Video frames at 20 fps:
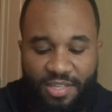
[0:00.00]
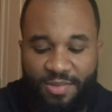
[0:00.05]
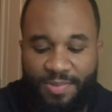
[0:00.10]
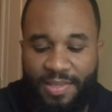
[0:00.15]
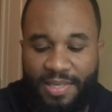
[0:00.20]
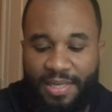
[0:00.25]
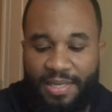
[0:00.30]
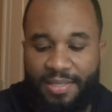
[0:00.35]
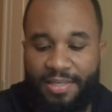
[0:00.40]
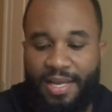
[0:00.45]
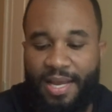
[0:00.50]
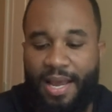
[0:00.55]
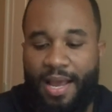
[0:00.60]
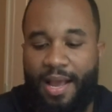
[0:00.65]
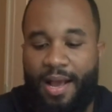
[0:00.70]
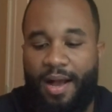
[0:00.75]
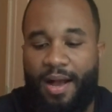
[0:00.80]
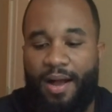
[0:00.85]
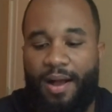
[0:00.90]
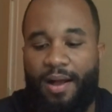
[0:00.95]
just because,
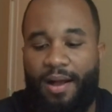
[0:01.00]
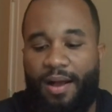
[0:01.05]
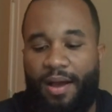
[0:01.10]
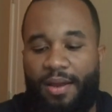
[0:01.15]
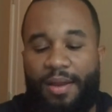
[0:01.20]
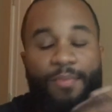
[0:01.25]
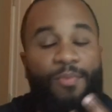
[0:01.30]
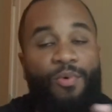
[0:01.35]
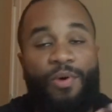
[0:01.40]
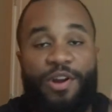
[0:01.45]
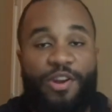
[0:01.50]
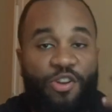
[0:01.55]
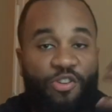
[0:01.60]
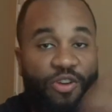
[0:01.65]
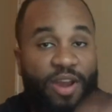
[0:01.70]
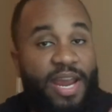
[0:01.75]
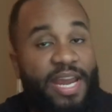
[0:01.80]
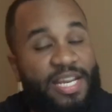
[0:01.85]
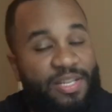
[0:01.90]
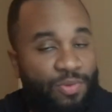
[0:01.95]
number one,
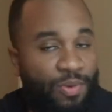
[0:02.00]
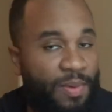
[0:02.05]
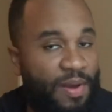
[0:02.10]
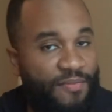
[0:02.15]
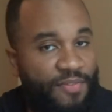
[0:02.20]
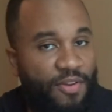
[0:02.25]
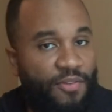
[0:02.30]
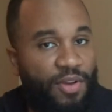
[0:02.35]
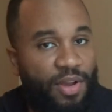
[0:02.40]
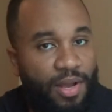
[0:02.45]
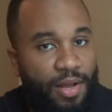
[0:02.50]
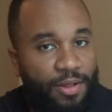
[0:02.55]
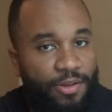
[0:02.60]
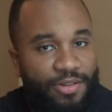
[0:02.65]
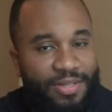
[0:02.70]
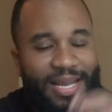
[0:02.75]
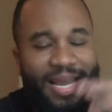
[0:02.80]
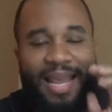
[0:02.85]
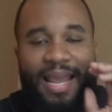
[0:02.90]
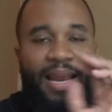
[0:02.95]
gray is one of my favorite
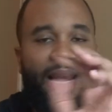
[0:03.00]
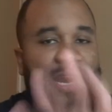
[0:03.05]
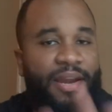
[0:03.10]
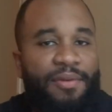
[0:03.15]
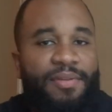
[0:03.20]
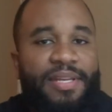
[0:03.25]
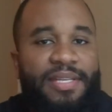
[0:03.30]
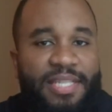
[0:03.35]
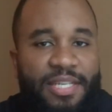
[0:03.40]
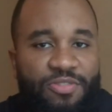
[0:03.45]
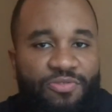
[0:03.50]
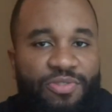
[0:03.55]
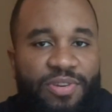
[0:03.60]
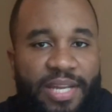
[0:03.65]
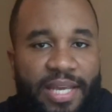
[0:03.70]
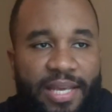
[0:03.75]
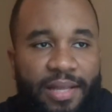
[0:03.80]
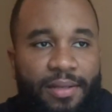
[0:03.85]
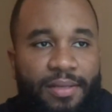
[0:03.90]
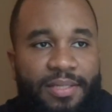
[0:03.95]
colors. And I know that sounds
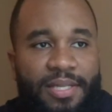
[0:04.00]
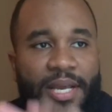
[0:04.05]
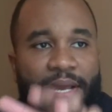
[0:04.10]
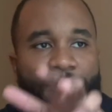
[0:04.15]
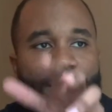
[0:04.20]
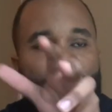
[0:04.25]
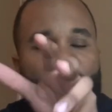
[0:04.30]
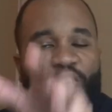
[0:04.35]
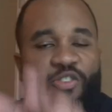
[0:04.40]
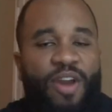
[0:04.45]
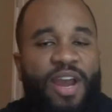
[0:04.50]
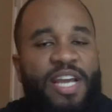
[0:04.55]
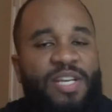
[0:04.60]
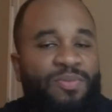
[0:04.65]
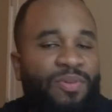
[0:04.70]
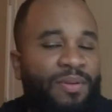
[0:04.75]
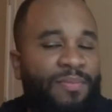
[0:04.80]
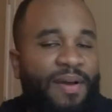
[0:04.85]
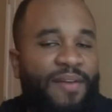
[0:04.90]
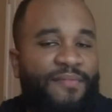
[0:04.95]
ridiculous, but gray
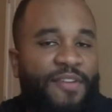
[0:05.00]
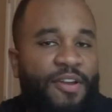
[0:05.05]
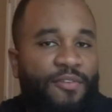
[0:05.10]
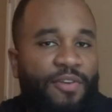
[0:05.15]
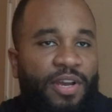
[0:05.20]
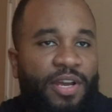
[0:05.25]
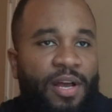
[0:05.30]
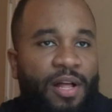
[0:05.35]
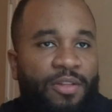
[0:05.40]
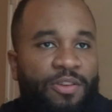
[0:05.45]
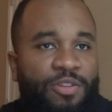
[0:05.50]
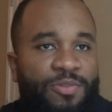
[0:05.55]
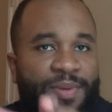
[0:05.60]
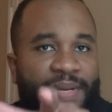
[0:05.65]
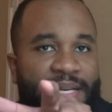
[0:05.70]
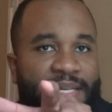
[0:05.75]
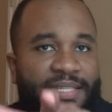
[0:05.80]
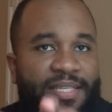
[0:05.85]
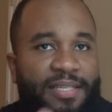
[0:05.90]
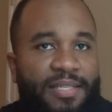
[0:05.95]
is one of my favorite colors
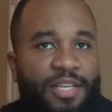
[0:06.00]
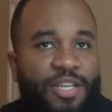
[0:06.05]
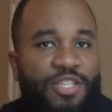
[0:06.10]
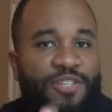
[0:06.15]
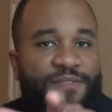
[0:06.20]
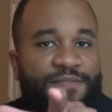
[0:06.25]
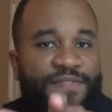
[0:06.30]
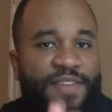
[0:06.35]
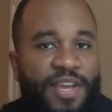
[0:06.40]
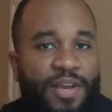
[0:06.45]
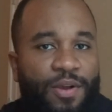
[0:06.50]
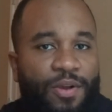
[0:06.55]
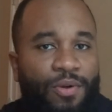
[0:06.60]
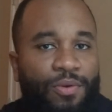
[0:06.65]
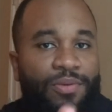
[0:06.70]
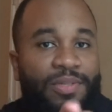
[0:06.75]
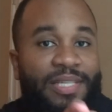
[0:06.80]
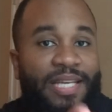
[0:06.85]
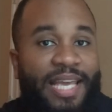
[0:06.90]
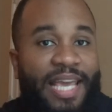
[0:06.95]
because it's such a
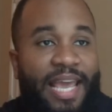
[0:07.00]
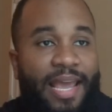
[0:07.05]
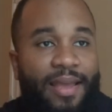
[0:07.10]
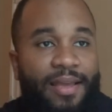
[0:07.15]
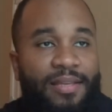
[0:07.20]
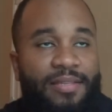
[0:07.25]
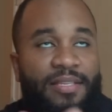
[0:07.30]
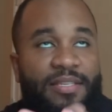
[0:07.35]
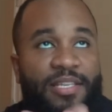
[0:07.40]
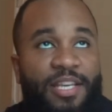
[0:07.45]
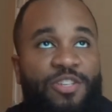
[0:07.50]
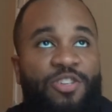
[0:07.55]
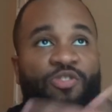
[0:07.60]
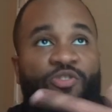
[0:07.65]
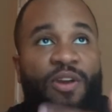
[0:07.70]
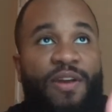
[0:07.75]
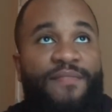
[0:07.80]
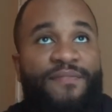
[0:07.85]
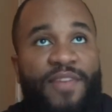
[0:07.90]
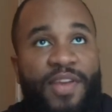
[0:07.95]
vehicle. It's such a
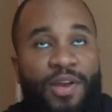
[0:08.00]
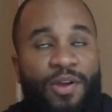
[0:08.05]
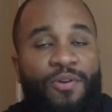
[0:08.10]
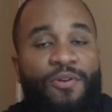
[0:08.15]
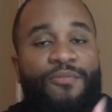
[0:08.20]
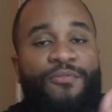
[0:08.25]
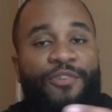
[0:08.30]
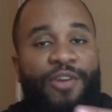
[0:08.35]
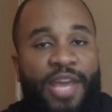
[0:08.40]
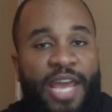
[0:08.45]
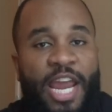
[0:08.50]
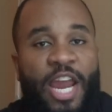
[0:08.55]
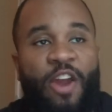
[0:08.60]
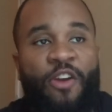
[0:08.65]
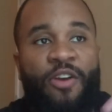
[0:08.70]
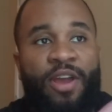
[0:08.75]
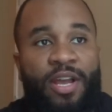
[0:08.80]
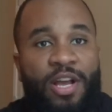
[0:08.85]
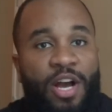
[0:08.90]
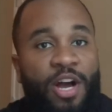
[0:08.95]
great vehicle for
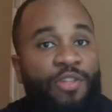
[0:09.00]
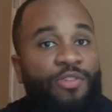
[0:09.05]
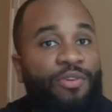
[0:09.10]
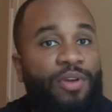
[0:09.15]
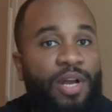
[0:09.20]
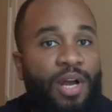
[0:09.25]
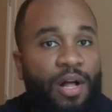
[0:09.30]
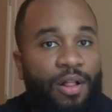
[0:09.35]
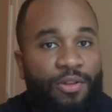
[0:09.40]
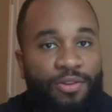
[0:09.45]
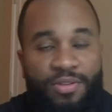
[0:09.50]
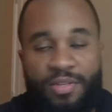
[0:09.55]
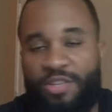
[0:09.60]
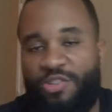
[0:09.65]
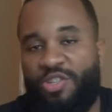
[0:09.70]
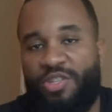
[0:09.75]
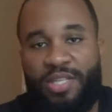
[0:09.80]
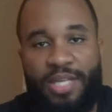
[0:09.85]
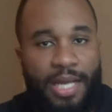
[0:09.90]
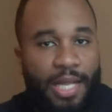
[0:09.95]
carrying other colors,
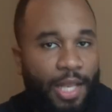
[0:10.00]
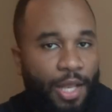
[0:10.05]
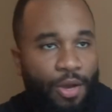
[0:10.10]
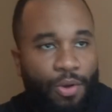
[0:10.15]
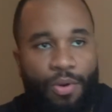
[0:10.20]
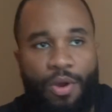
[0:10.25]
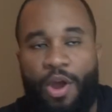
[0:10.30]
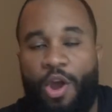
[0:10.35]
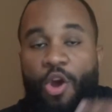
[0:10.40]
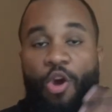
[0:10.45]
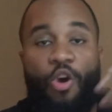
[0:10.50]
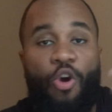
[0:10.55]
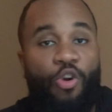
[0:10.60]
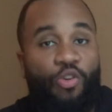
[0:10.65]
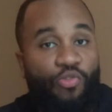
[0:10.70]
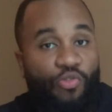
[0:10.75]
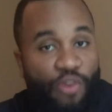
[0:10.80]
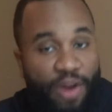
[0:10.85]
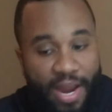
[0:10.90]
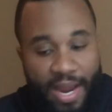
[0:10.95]
such as yellow
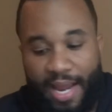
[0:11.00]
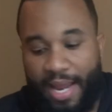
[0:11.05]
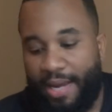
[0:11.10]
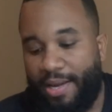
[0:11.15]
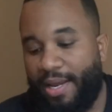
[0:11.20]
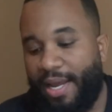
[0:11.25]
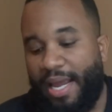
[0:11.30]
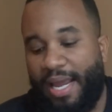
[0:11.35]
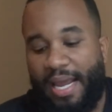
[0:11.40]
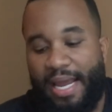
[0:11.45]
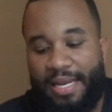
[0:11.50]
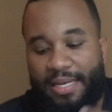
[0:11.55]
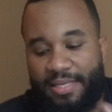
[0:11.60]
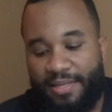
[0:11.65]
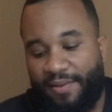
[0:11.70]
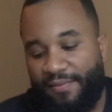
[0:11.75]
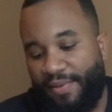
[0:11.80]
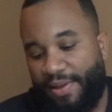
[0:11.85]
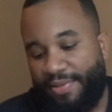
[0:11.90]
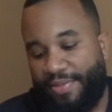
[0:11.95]
or red and
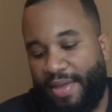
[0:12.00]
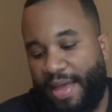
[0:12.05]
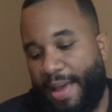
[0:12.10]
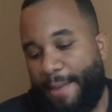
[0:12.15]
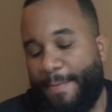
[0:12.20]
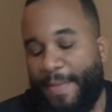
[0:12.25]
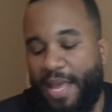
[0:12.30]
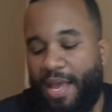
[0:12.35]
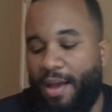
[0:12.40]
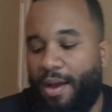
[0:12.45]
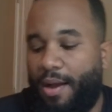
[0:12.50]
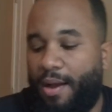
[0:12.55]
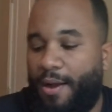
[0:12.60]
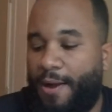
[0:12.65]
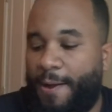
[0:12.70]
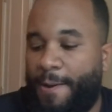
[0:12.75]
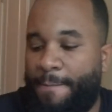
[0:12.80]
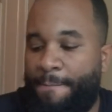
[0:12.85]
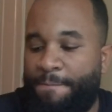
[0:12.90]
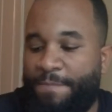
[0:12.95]
stuff like that.
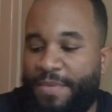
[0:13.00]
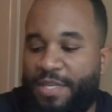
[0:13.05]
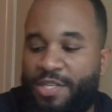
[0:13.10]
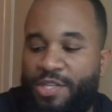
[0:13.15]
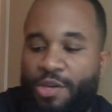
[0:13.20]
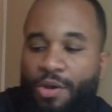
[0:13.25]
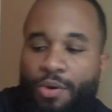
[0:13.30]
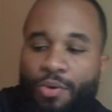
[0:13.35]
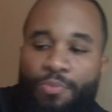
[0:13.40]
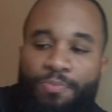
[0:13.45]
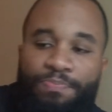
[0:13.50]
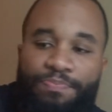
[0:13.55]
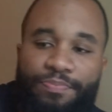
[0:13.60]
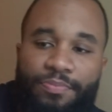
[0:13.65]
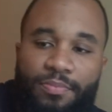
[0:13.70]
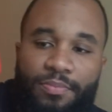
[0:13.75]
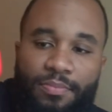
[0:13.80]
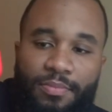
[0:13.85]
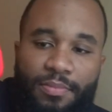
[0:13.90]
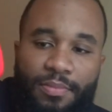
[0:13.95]
So
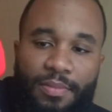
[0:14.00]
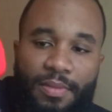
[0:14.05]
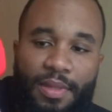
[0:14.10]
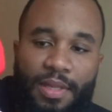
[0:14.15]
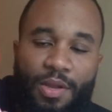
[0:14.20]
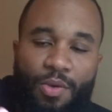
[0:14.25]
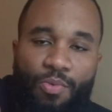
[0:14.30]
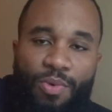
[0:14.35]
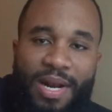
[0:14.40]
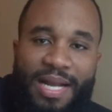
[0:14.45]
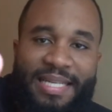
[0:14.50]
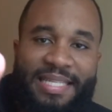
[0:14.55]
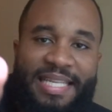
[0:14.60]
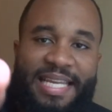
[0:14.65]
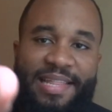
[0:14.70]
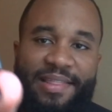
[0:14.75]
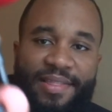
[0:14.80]
when I see